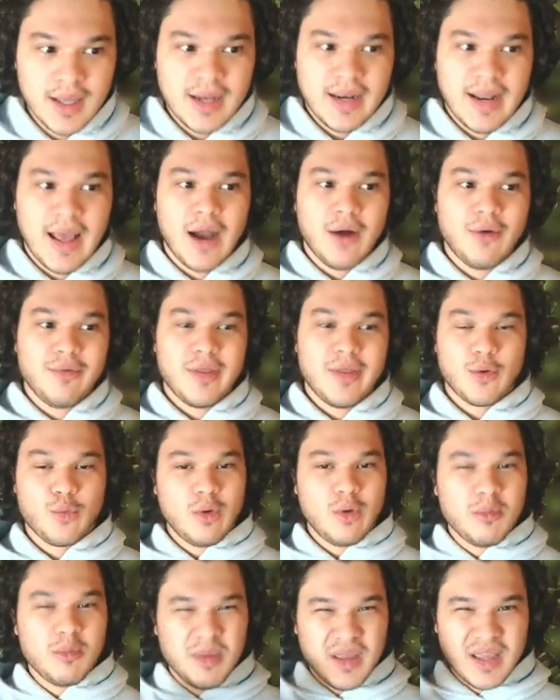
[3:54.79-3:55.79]
Now, there
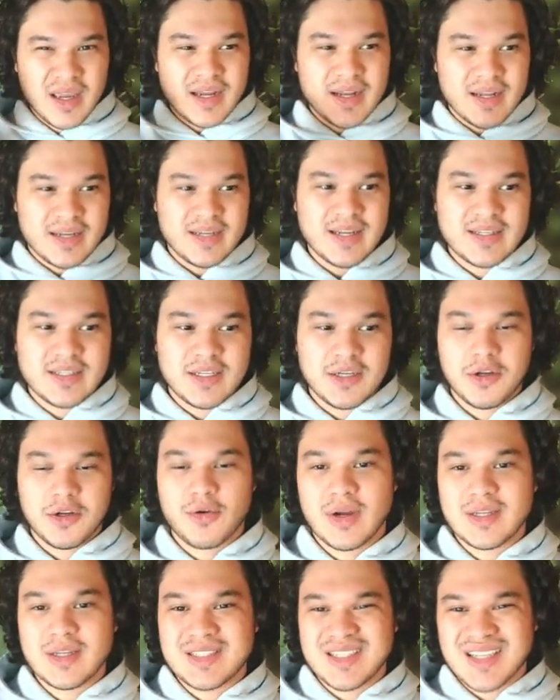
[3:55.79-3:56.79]
will be an identity
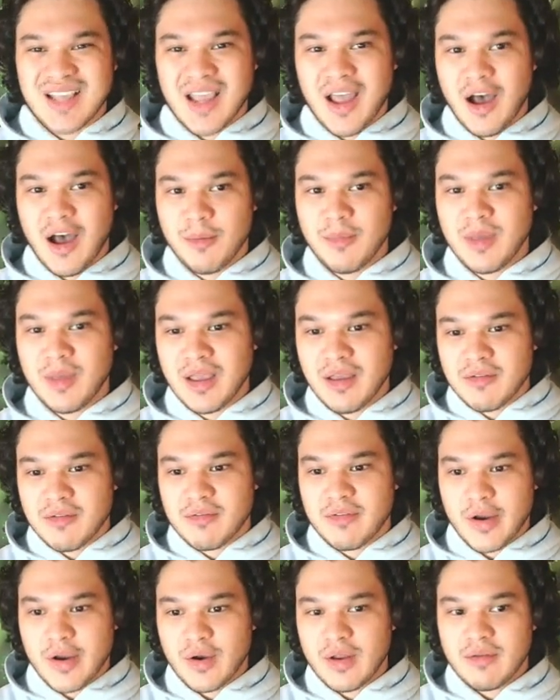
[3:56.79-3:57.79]
crisis coming
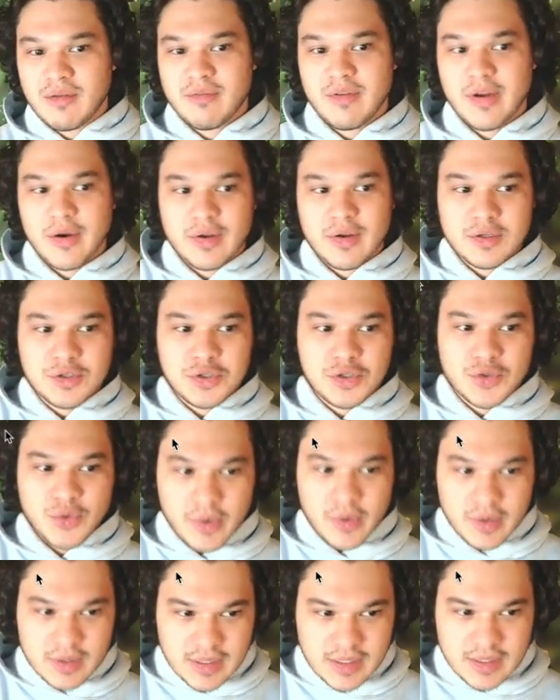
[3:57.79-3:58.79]
very shortly.